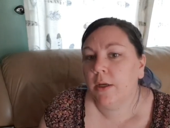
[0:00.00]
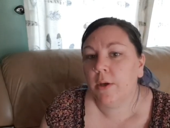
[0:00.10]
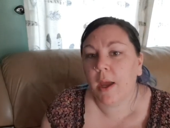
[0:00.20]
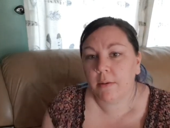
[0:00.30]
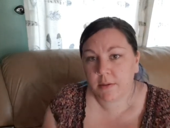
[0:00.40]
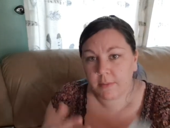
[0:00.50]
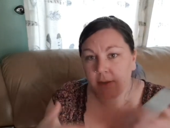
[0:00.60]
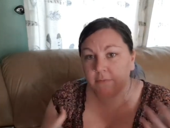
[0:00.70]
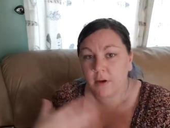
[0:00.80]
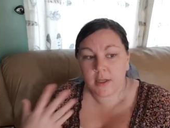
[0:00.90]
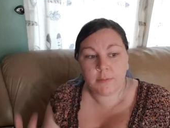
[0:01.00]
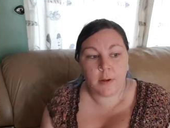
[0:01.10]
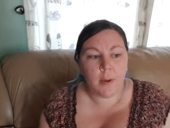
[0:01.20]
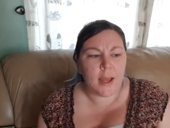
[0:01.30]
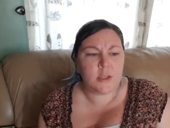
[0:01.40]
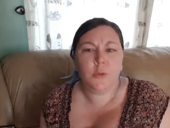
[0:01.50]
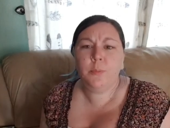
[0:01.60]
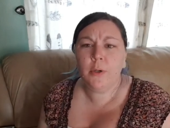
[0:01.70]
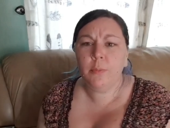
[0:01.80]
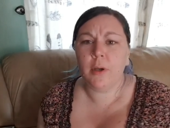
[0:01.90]
Who helped me find my way to
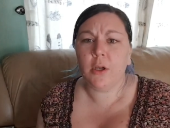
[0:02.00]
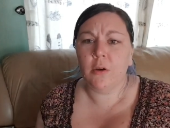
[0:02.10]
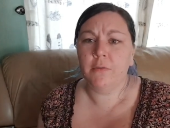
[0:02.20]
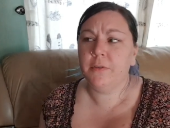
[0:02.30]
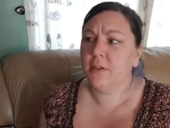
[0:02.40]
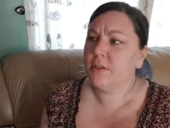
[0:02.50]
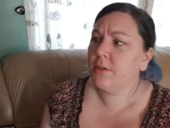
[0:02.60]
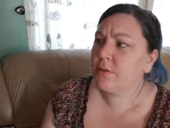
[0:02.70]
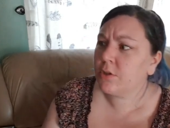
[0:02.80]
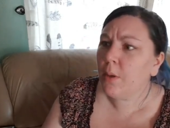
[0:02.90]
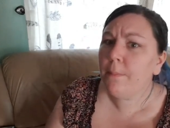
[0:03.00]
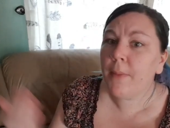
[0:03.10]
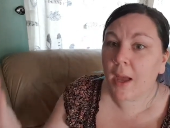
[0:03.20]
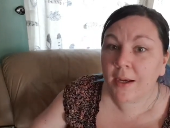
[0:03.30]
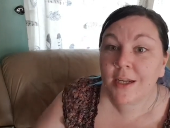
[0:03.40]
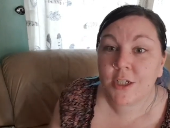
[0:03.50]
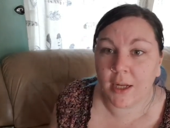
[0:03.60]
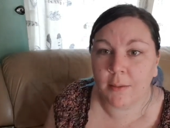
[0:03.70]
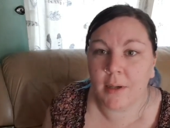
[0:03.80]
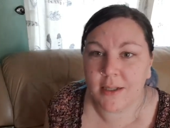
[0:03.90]
build my confidence, to stop
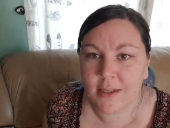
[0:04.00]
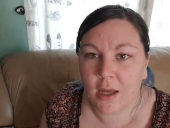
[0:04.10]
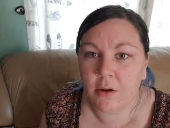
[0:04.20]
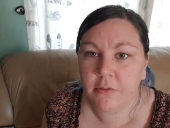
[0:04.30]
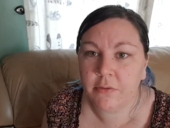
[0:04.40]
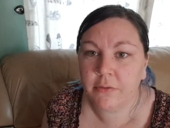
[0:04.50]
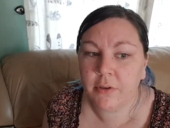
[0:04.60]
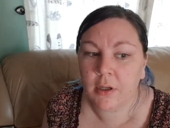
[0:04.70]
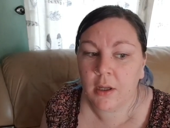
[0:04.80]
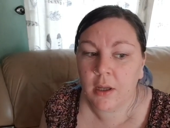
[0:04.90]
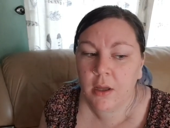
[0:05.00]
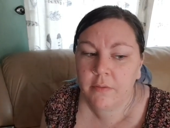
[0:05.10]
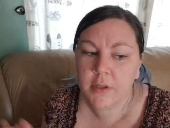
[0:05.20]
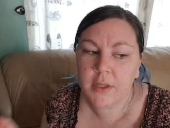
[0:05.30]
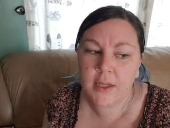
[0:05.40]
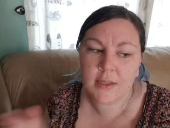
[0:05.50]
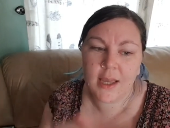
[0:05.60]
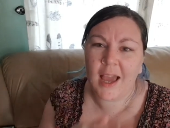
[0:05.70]
punishing myself for things I